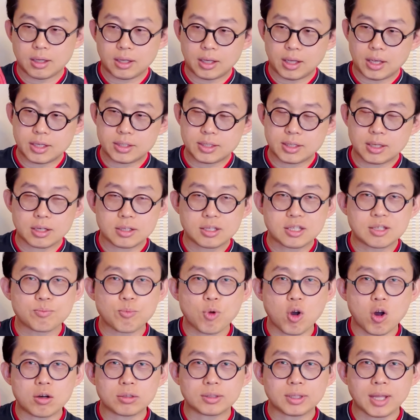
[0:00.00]
It's a
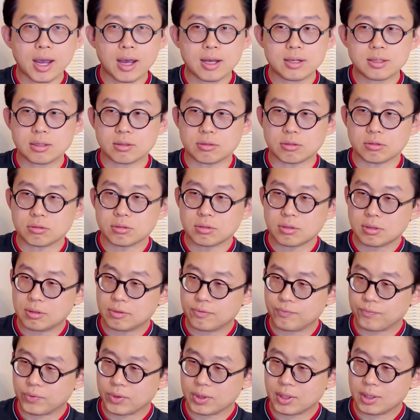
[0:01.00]
small tassel.
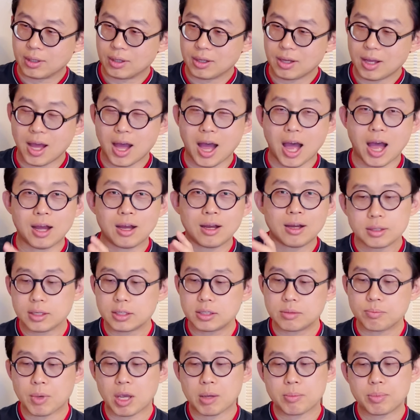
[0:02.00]

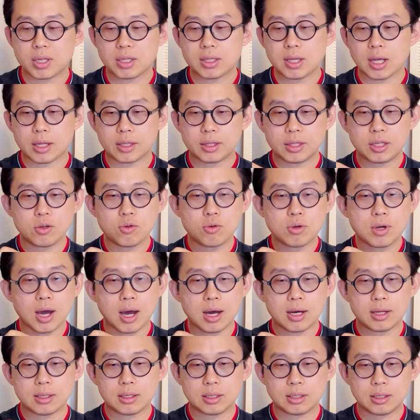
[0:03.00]
This may be their new
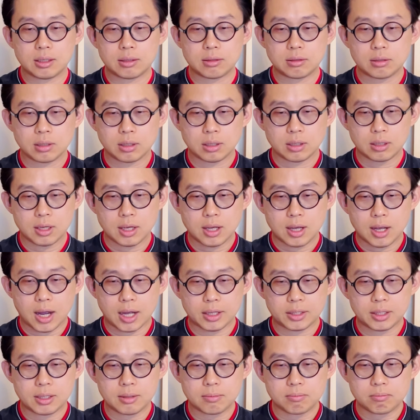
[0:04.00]
color.
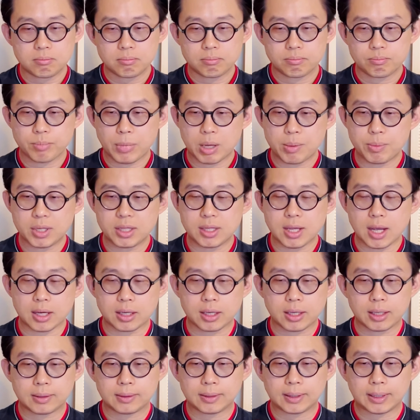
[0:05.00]
I think maybe their
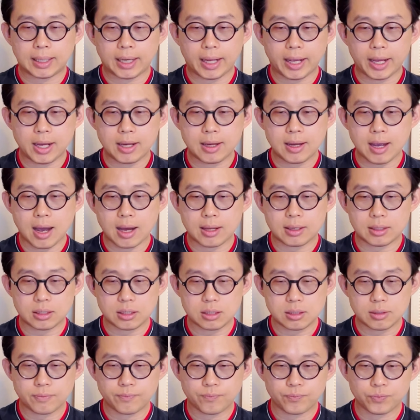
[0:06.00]
clay
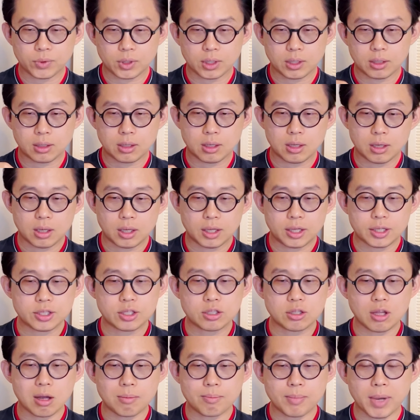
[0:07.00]
color. It's
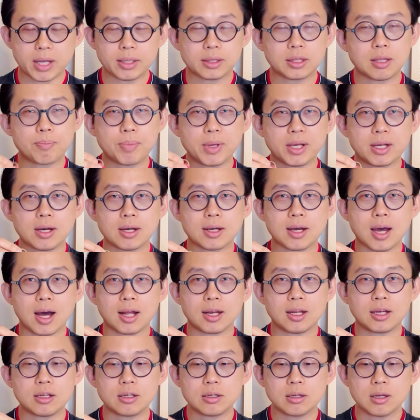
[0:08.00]
not my typical
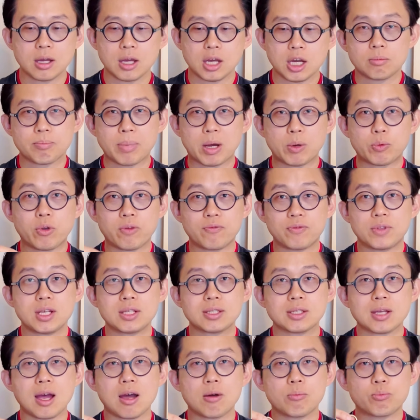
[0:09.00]
color. But with
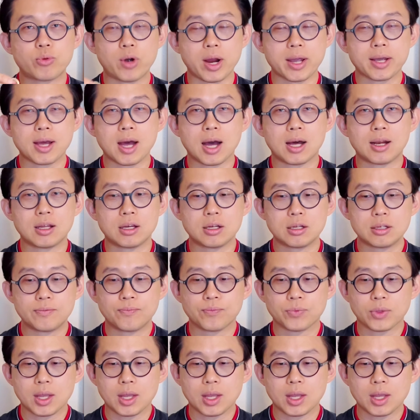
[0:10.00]
this kind of bright color,